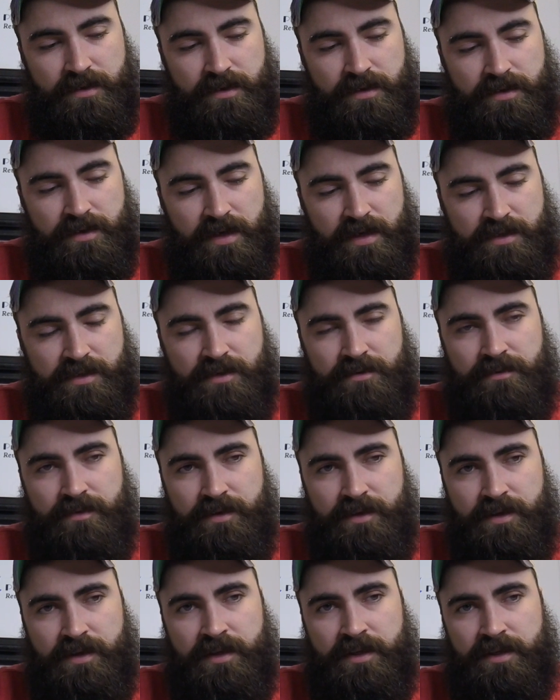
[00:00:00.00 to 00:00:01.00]
It's actually
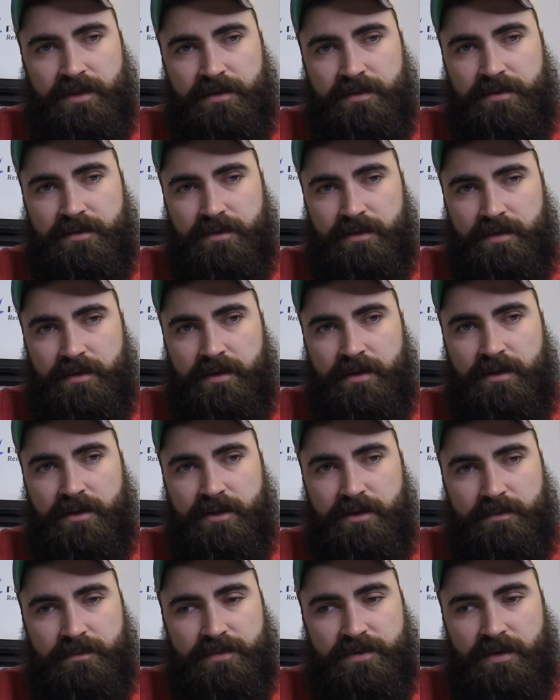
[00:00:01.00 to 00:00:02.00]
really good.
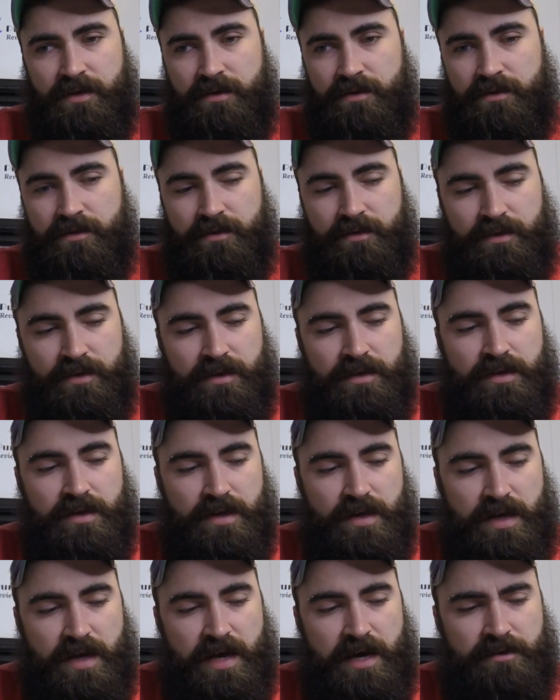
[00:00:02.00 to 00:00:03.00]
So
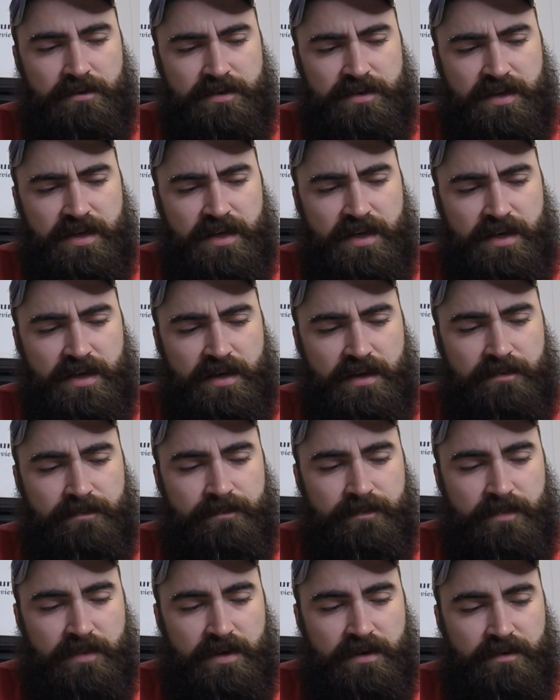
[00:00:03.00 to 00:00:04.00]
I would say
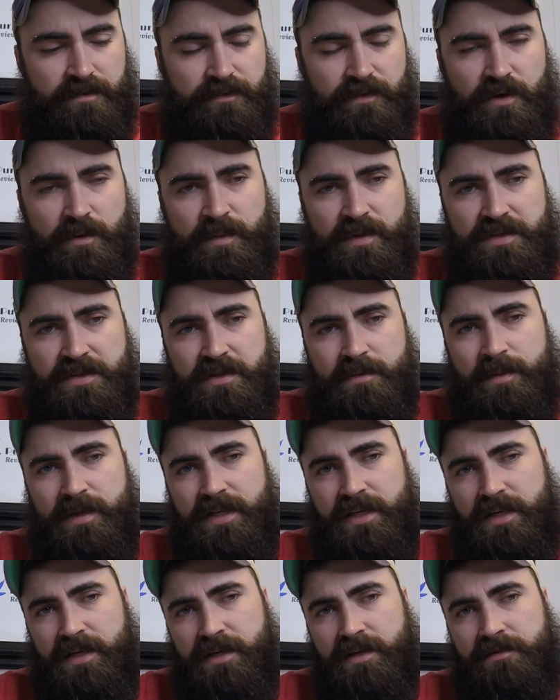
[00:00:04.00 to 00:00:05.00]
Pharma
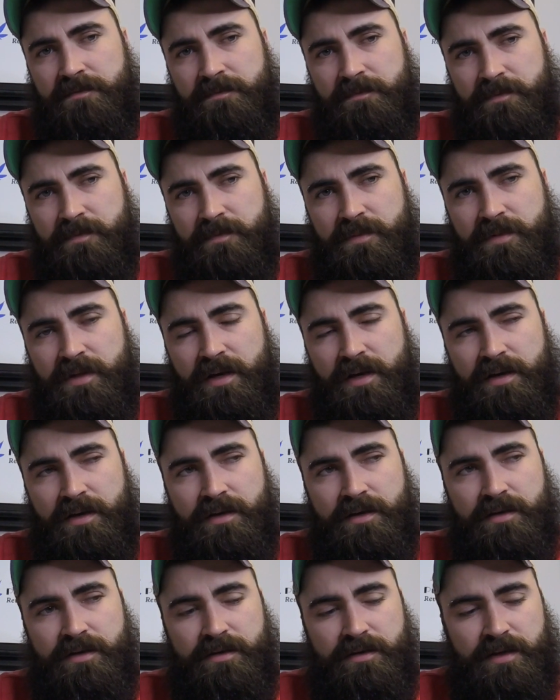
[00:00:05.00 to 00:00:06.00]
CBD,
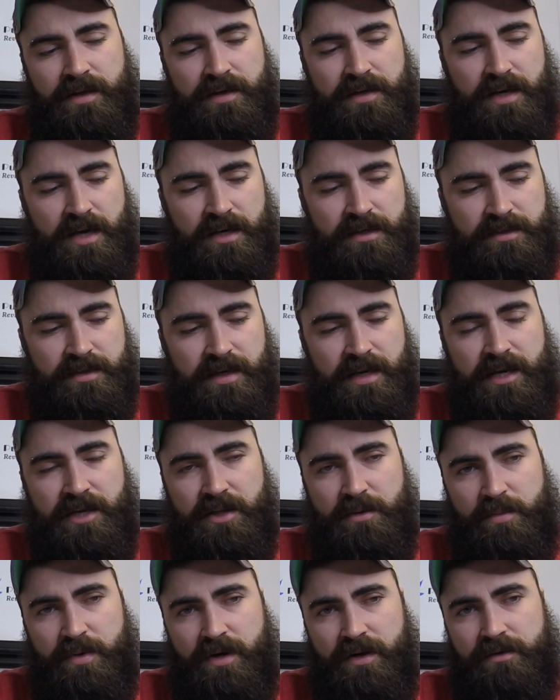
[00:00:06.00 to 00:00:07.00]
they knocked it out of
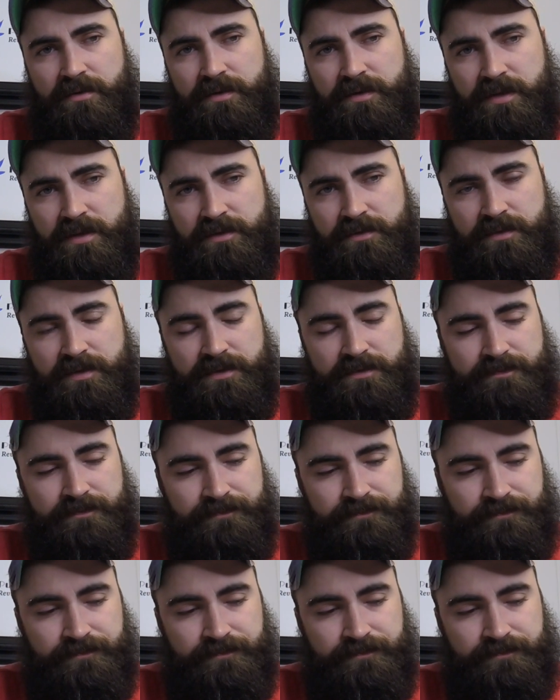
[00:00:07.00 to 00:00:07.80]
the park with this one.